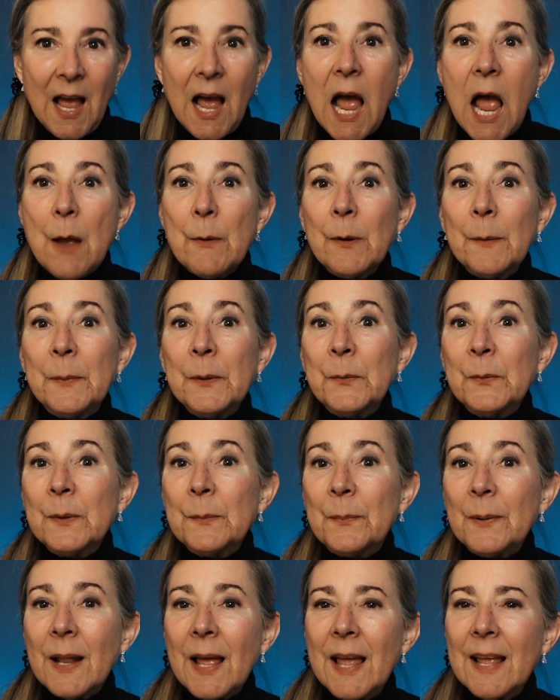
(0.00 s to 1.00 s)
I will be
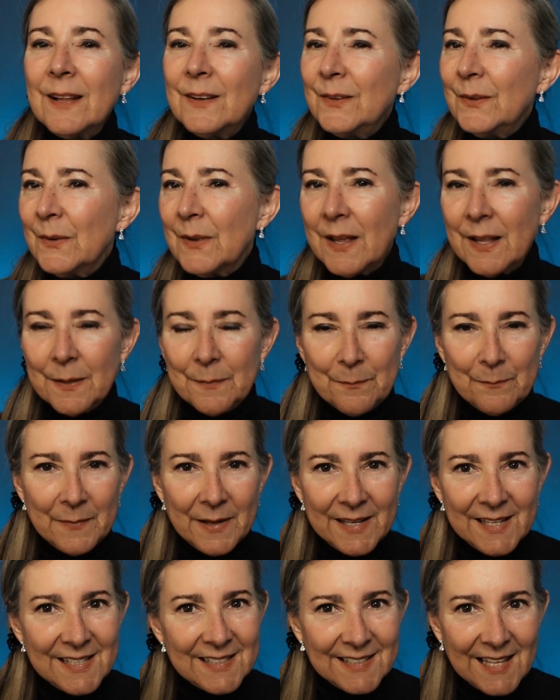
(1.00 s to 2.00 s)
replying to as
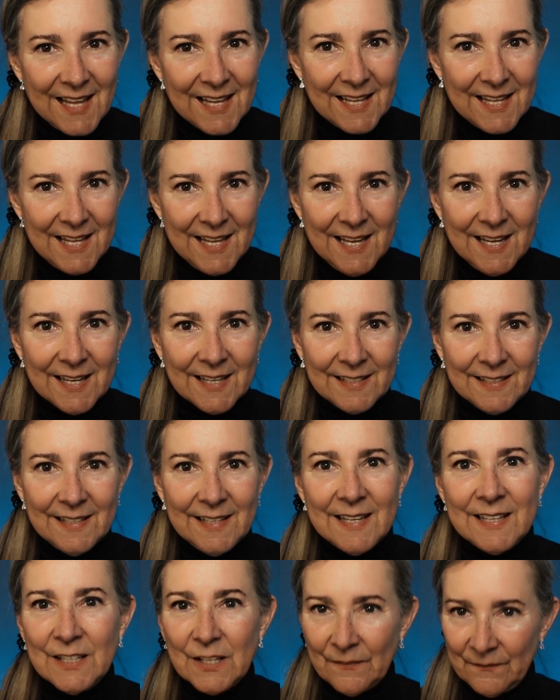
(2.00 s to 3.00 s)
many as I can
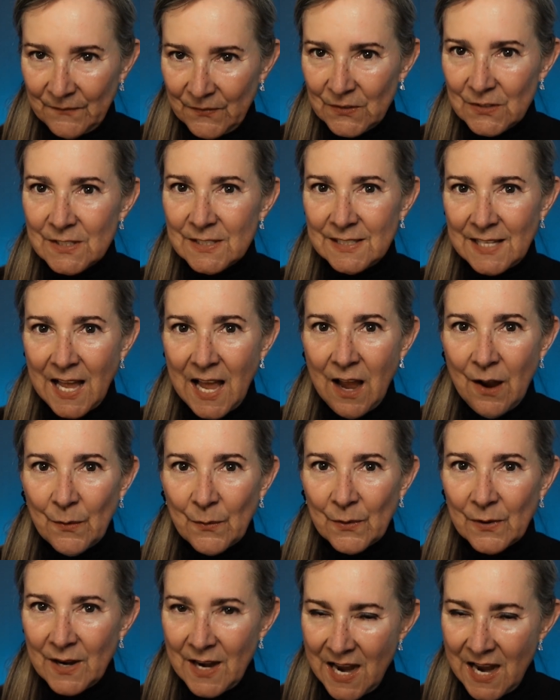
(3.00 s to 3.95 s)
in the first hour